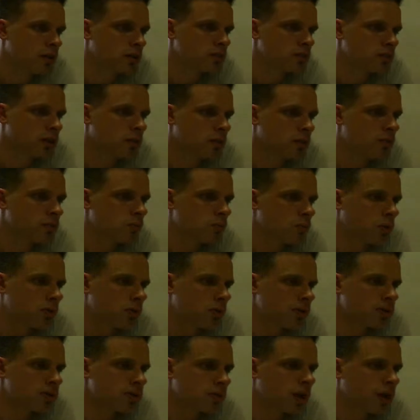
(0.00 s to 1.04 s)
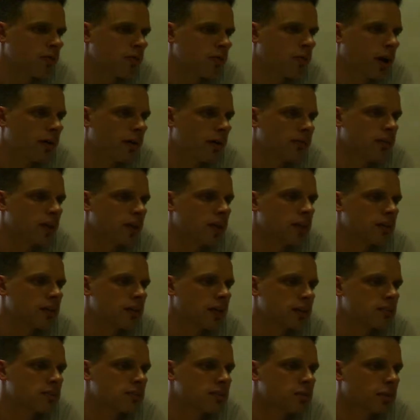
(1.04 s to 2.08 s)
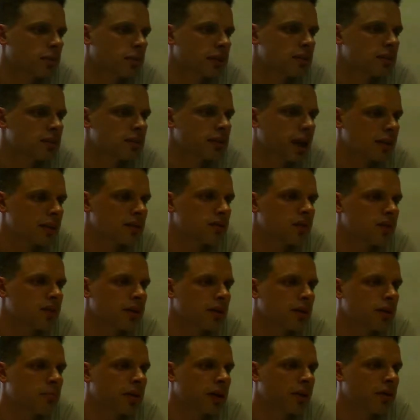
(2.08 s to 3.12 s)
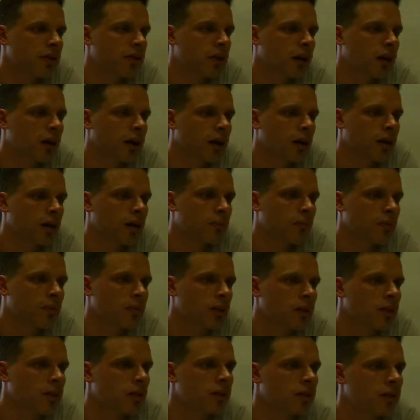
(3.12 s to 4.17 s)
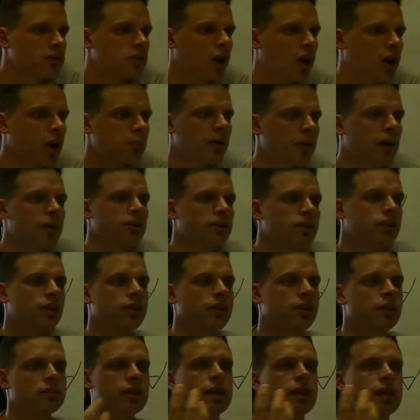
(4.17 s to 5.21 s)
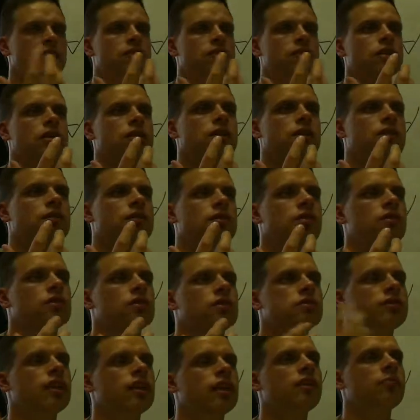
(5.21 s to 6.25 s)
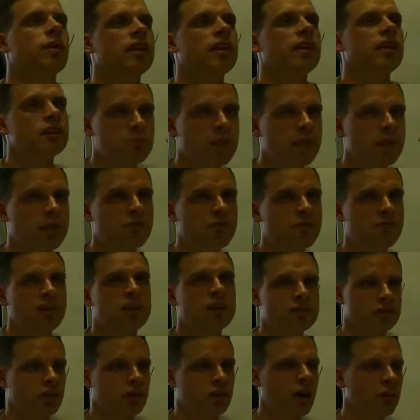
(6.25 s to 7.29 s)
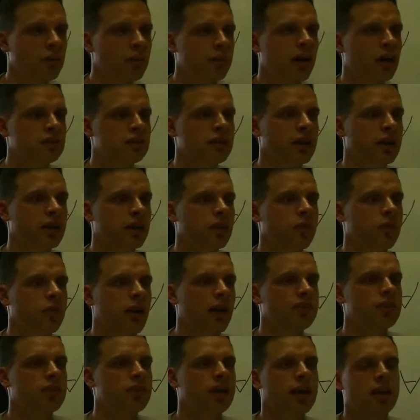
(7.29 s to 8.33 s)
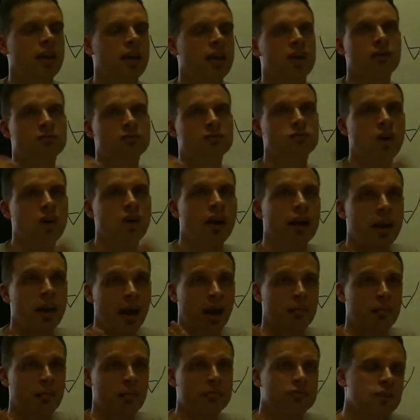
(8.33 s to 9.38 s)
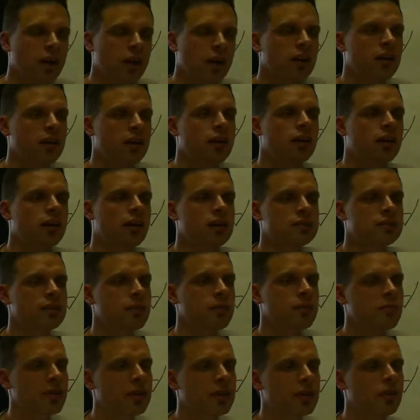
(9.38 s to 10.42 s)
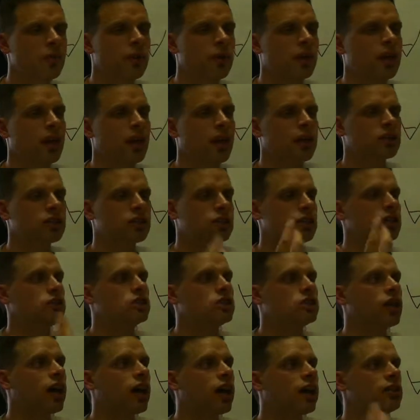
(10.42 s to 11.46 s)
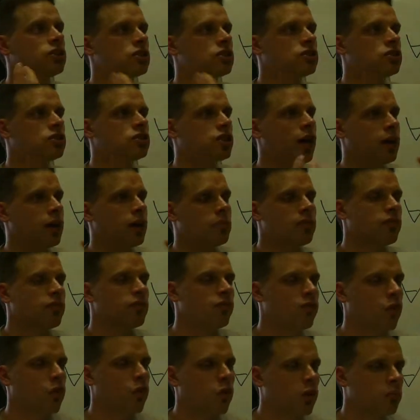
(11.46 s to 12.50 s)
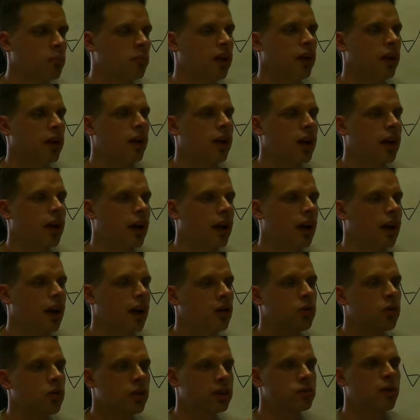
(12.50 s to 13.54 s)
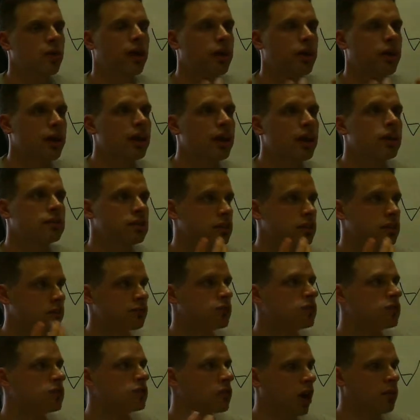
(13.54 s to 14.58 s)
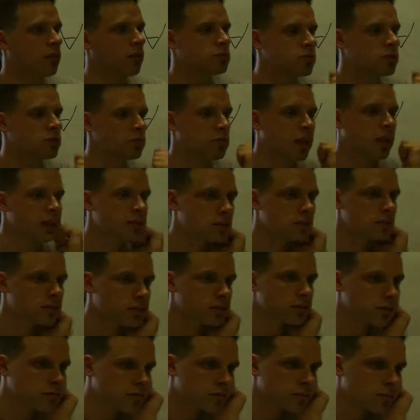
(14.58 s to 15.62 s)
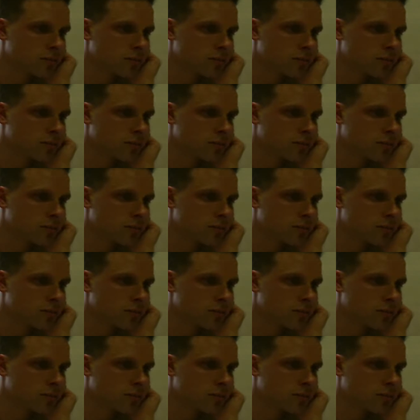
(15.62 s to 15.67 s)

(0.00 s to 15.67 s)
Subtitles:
So what this kind of way of thinking does is we can start to think about the type hierarchy is actually, instead of being this big fixed type hierarchy we have to get right up front, it's something that we can actually change its shape and form according to our needs at different times and places.